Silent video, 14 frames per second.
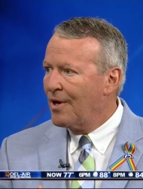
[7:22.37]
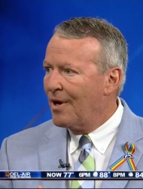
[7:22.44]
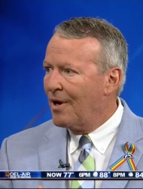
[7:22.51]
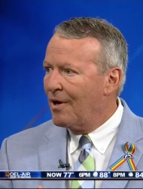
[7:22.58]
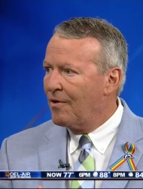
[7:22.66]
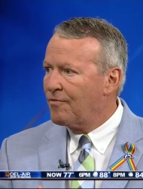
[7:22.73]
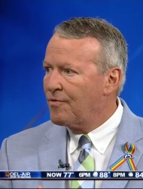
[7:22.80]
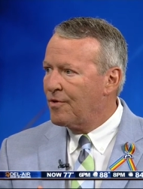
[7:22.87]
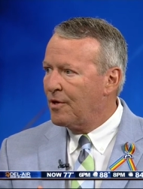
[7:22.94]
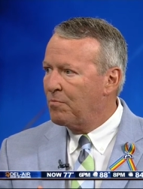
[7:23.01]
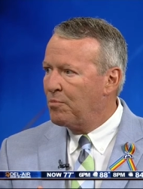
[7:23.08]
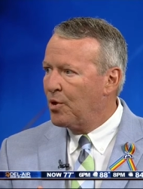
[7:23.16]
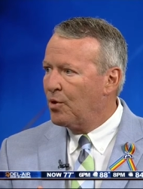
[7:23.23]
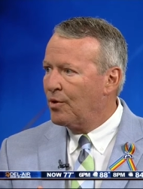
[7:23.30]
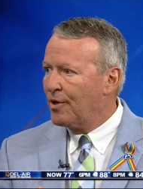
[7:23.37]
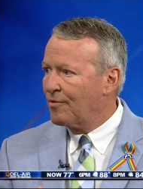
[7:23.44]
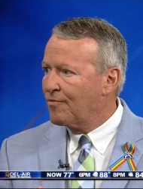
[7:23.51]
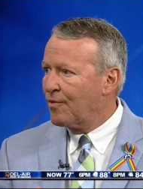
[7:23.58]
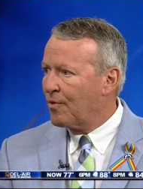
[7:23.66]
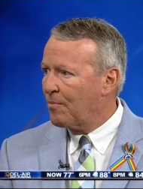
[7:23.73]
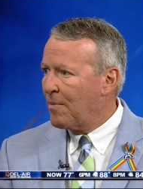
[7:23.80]
of the building
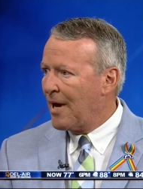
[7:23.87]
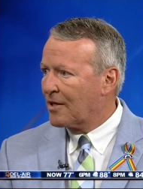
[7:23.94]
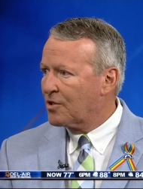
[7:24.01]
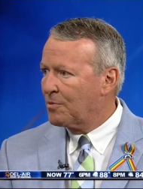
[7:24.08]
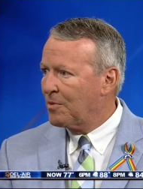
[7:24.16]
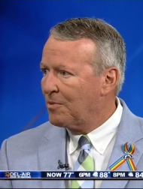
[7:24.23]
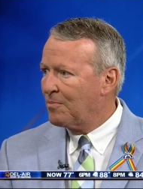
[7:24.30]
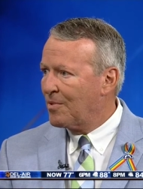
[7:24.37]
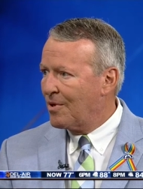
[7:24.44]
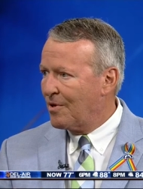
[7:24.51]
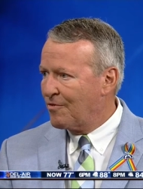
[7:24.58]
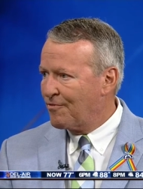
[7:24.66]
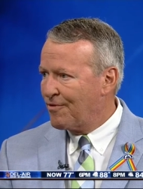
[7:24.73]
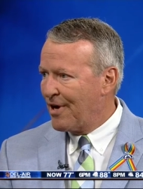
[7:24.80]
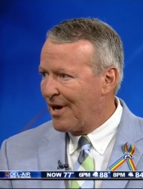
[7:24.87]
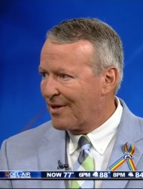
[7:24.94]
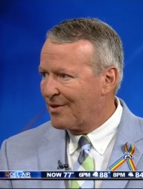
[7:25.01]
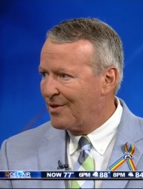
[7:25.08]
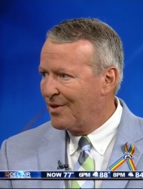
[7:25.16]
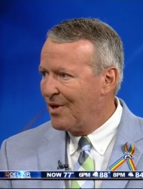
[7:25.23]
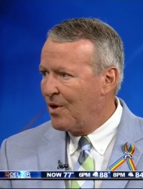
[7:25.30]
for maximum
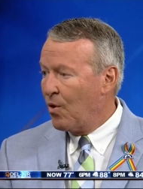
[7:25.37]
effect